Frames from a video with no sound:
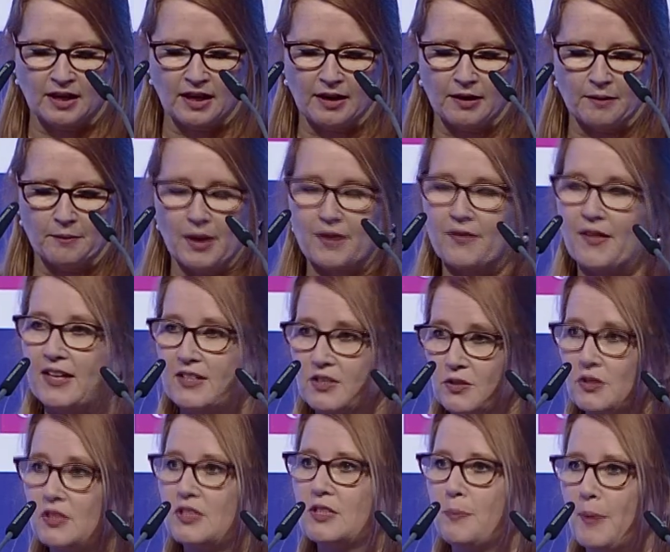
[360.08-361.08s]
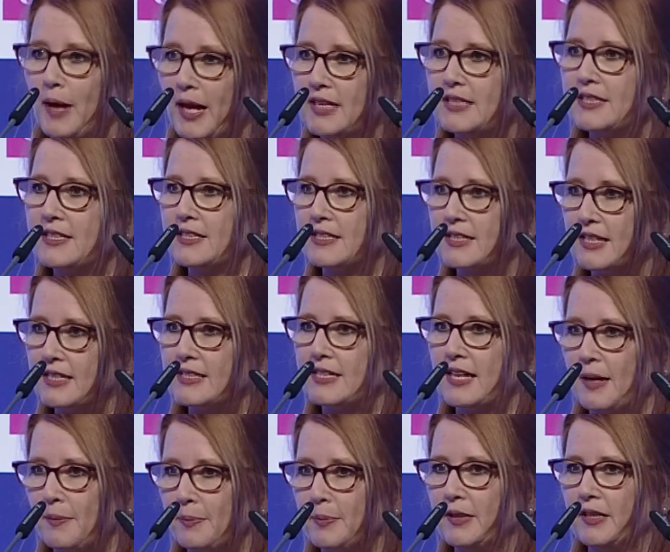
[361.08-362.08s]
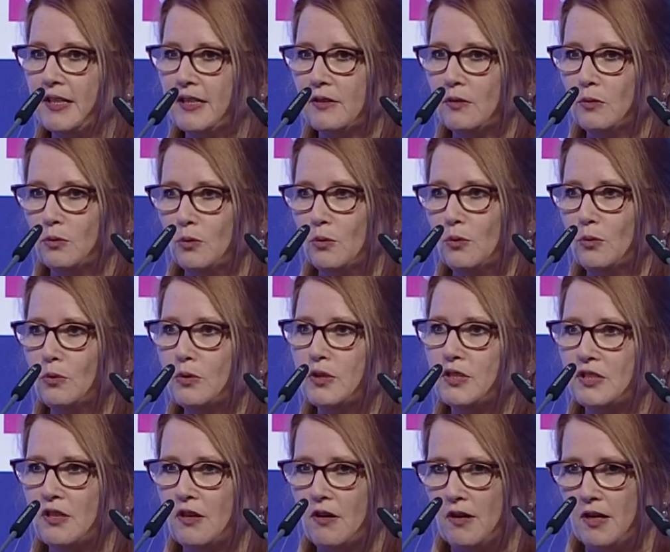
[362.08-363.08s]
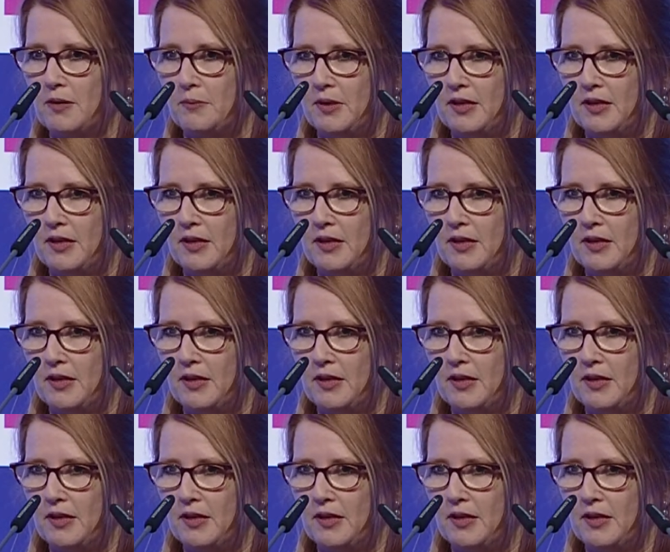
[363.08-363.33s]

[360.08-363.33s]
And that sort of debate is happening all the time